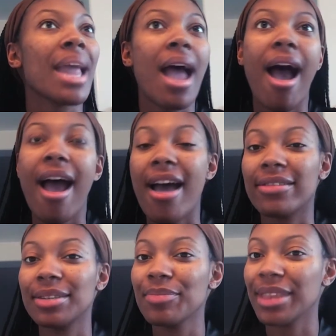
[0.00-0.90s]
I have
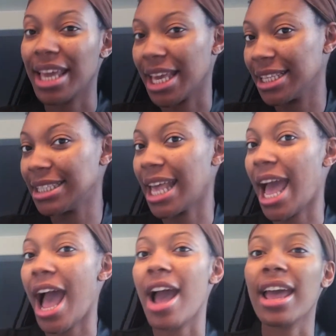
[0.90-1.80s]
some things that
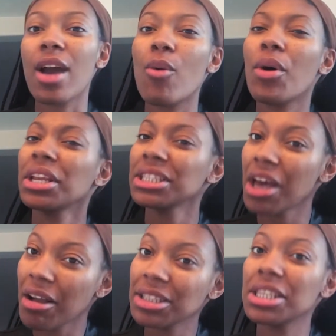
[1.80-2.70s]
I want to
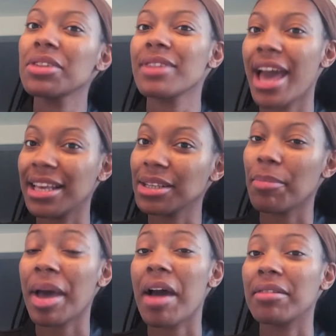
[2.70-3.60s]
talk to you guys
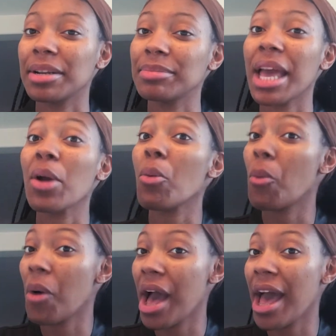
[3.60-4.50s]
about. I'm like,
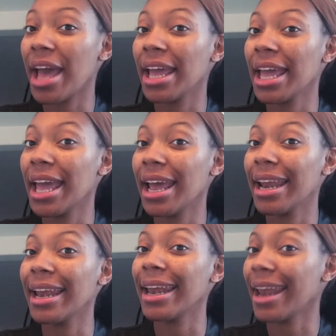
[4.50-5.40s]
why
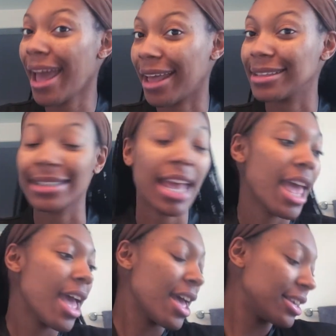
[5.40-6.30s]
not?
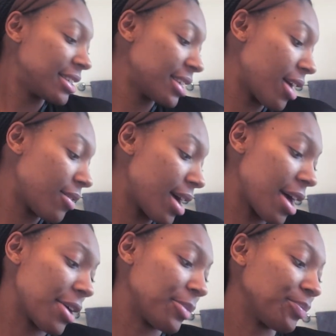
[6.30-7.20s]
So
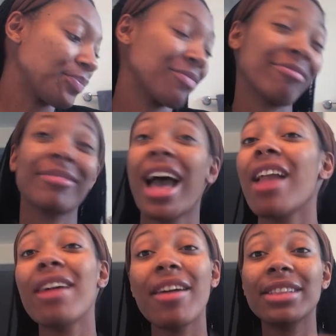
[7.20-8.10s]
I
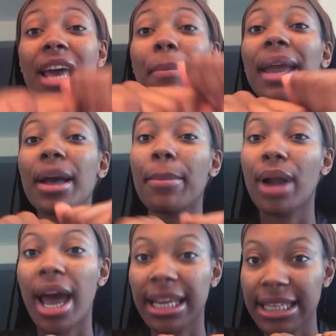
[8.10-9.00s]
don't have a lot of makeup
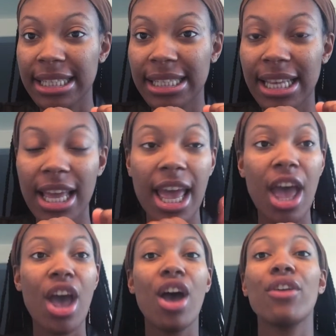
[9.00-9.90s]
products
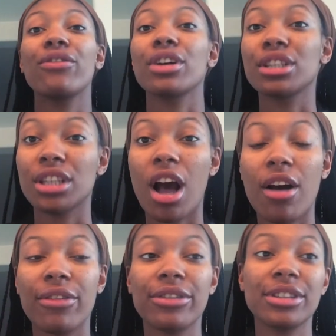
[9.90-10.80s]
first
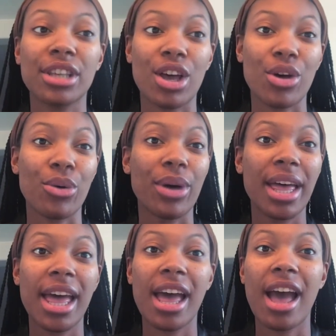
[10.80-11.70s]
off, so
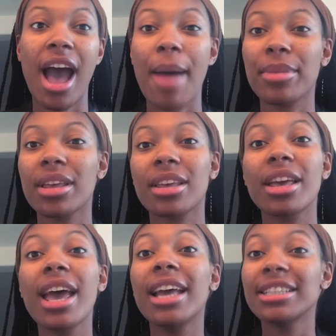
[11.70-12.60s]
I'm gonna
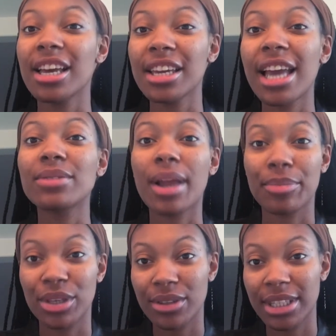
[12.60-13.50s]
tell you guys what I'm
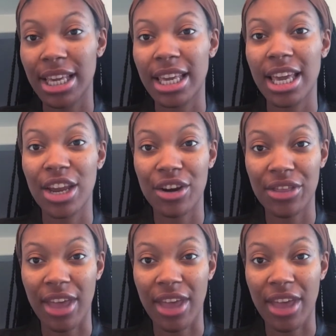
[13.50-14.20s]
using here and